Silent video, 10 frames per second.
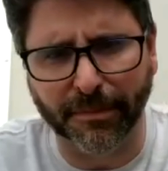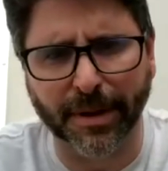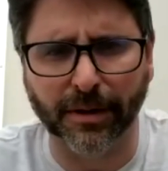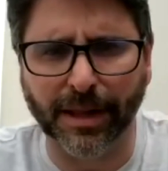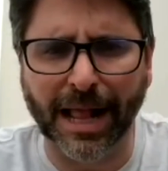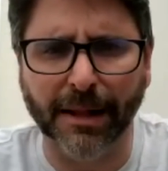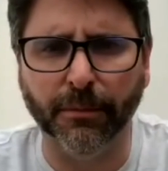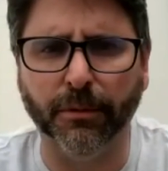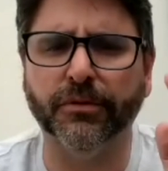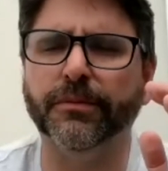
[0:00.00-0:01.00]
death metal
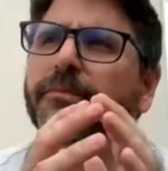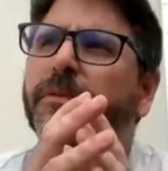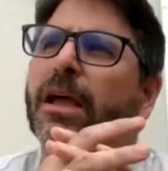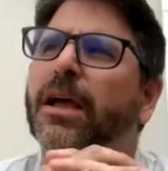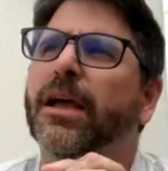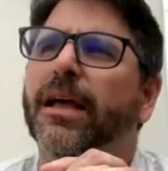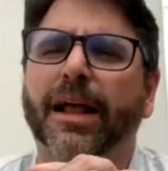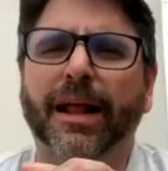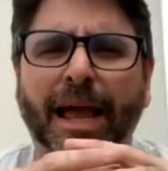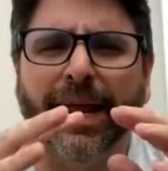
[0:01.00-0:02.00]
albums.
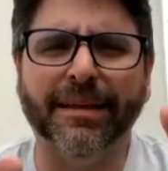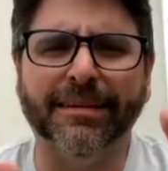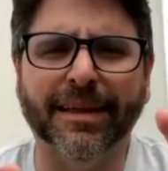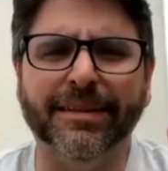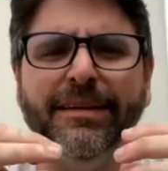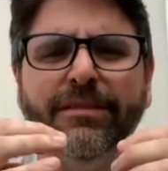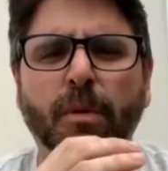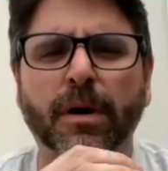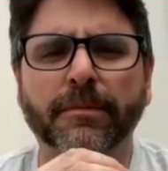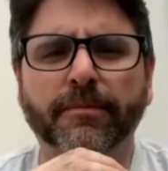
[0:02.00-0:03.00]
Like I said,
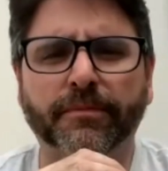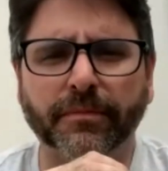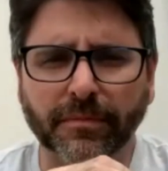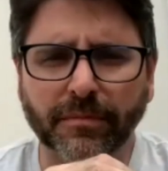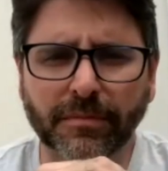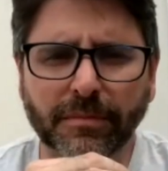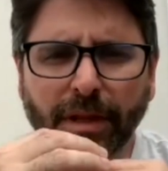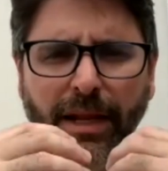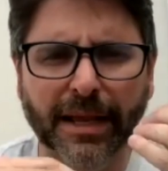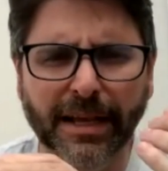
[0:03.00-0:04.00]
this one
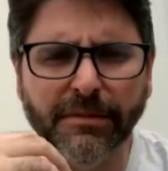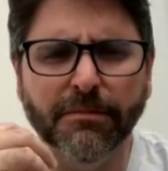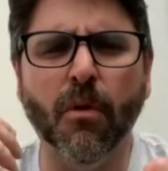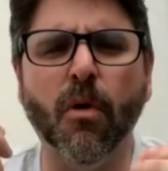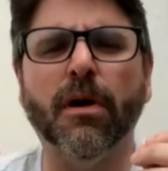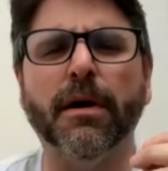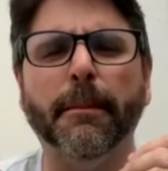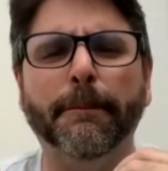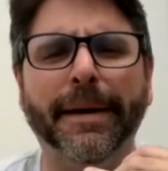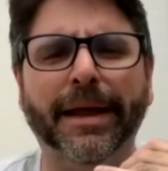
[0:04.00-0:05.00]
is
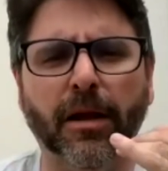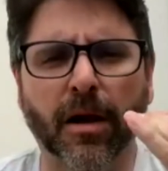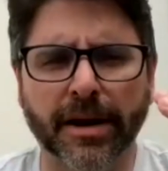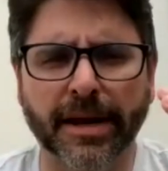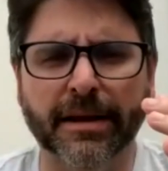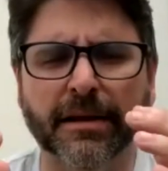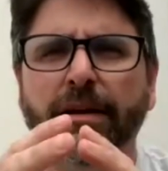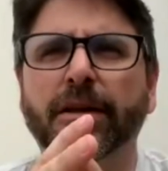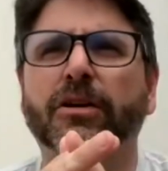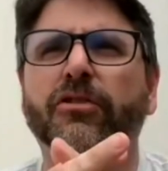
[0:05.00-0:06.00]
more melodic,